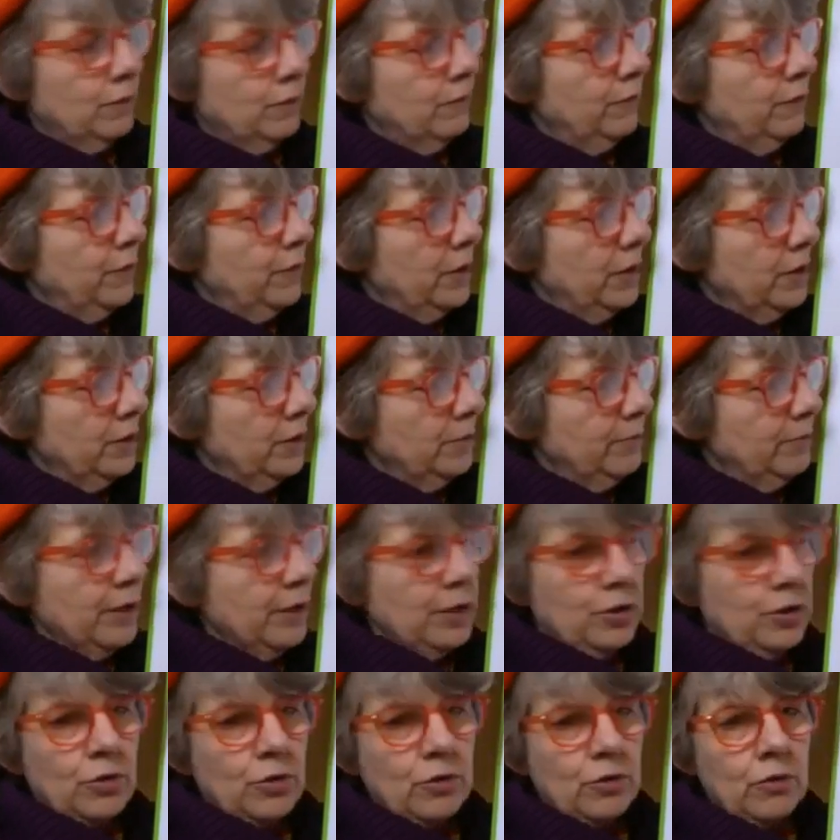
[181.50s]
first,
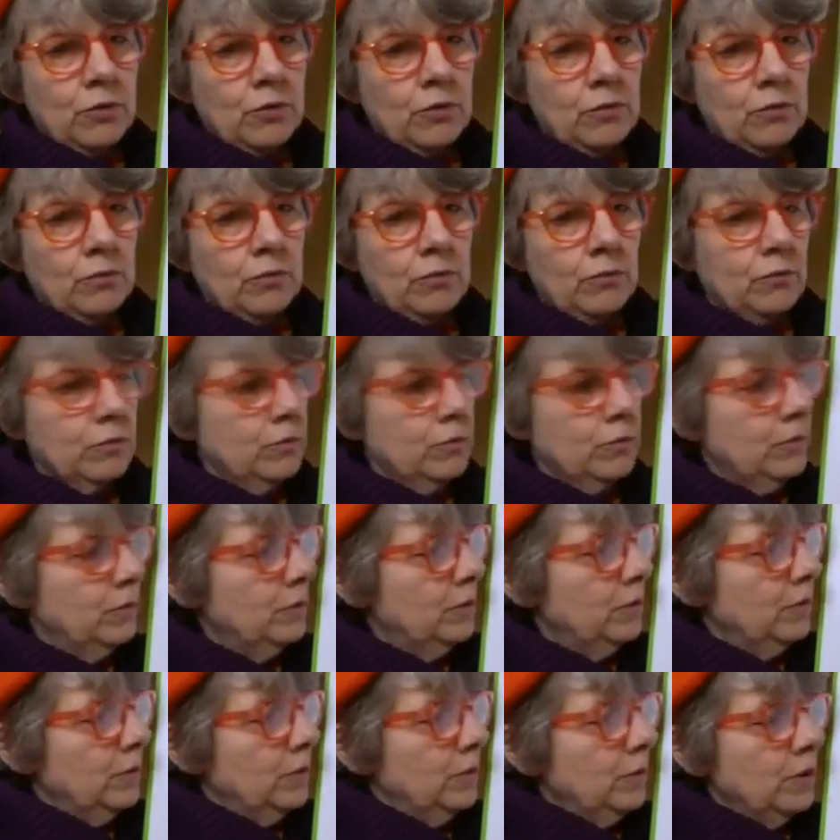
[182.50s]
make sure
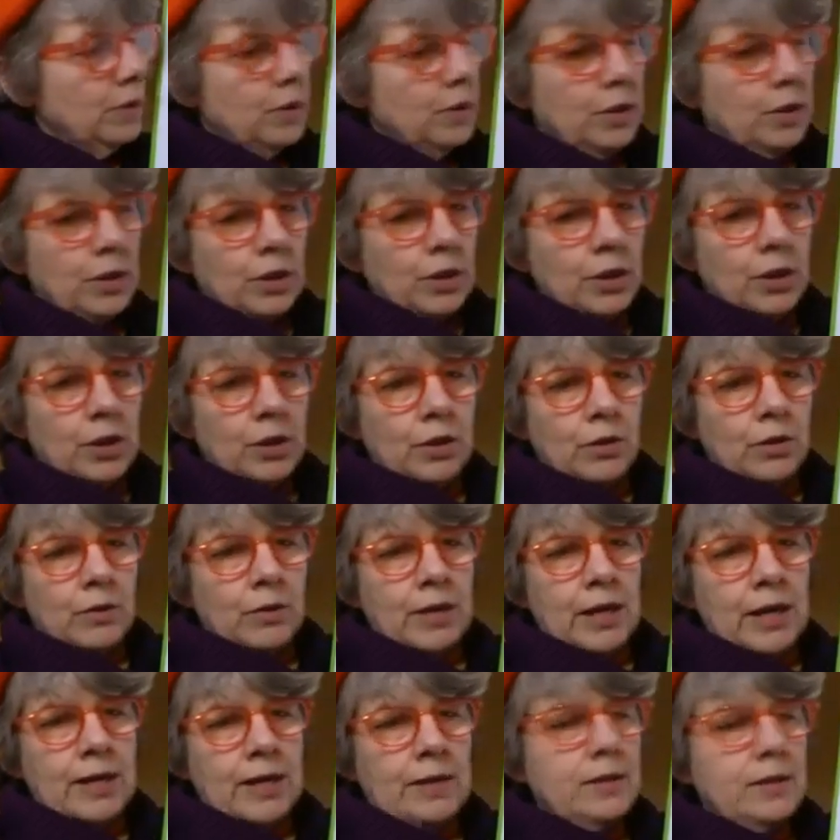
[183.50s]
you
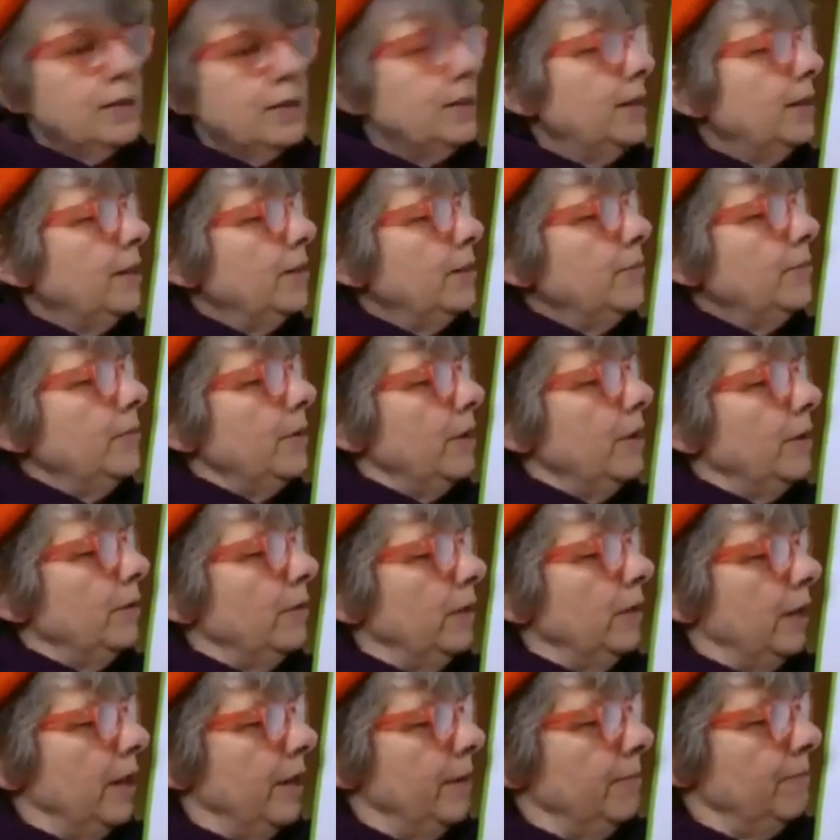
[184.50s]
can see them,
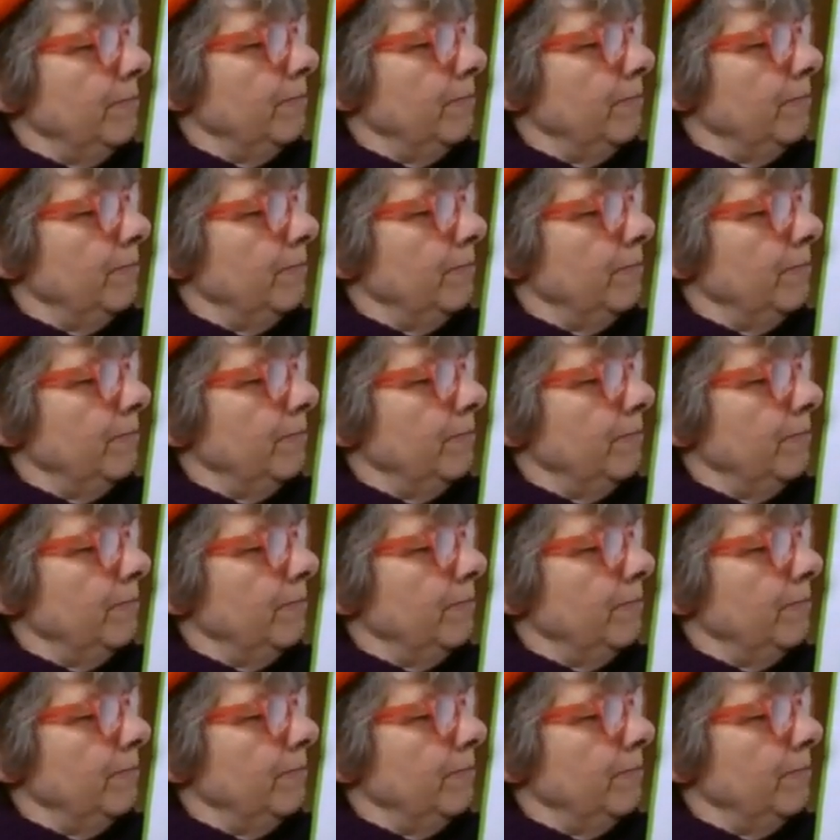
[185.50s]
okay.